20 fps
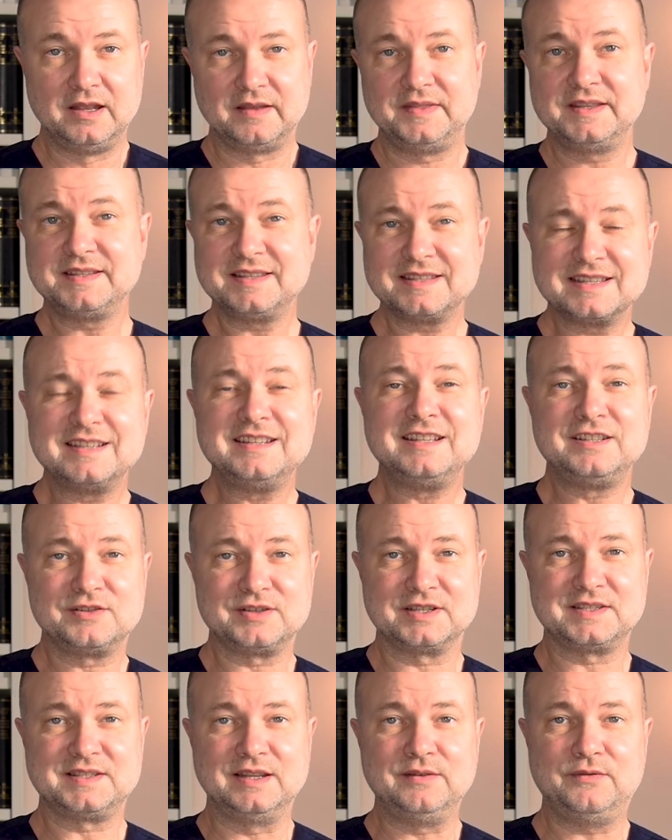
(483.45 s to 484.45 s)
This is an
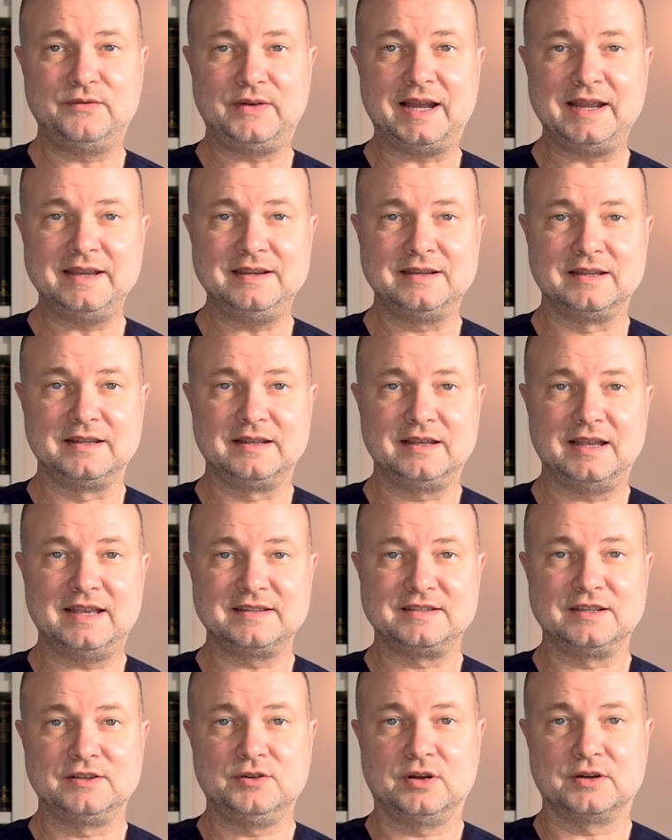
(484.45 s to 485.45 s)
interesting finding
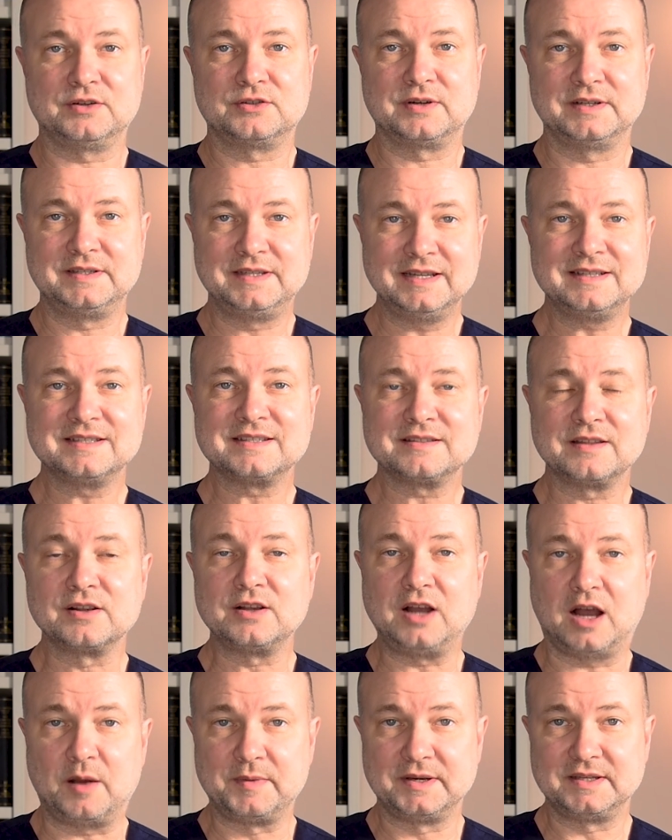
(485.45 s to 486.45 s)
as it contradicts the
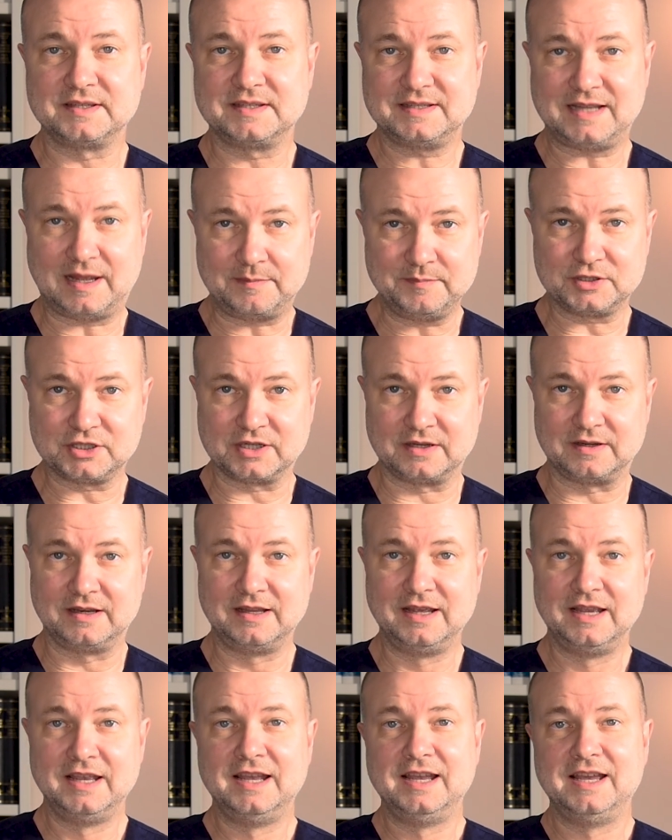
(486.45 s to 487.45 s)
common
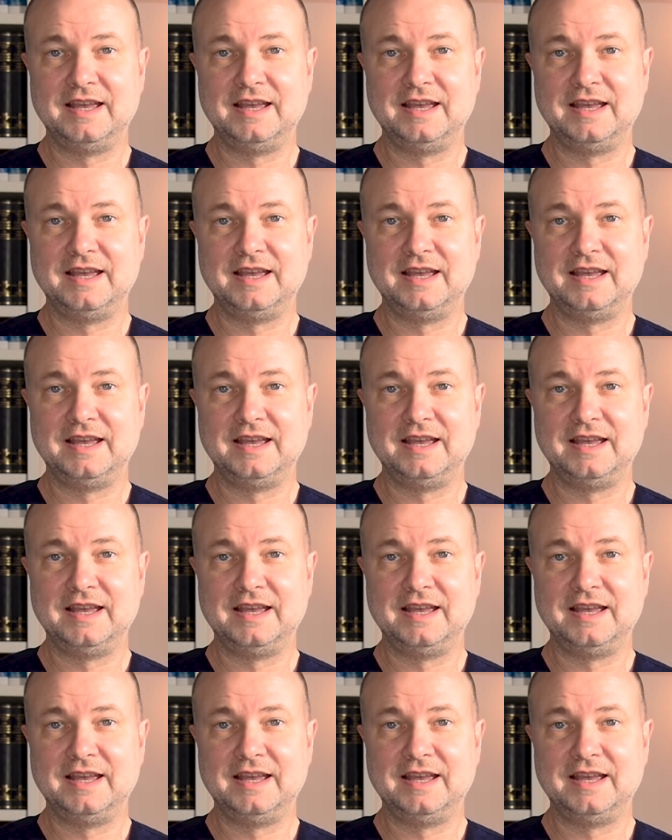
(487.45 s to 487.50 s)
assumption